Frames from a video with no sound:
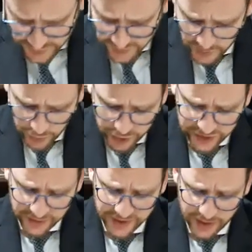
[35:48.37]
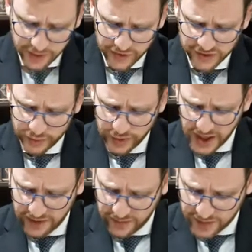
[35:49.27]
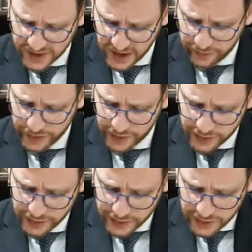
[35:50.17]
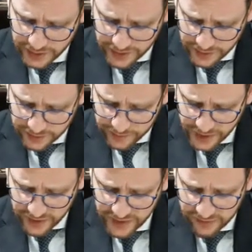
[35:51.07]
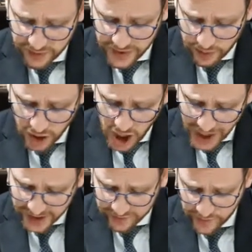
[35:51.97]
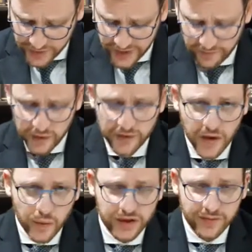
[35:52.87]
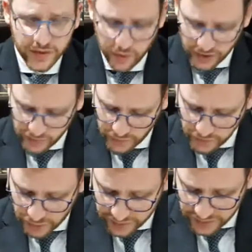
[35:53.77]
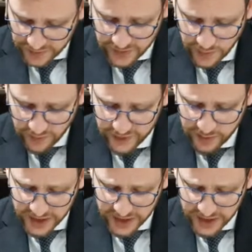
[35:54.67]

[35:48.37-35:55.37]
says no, it couldn't have been them because Tmuri havim mitamri. They were hiding from Izevel, so they wouldn't have been the ones who slaughtered it. Says the Gemara, okay,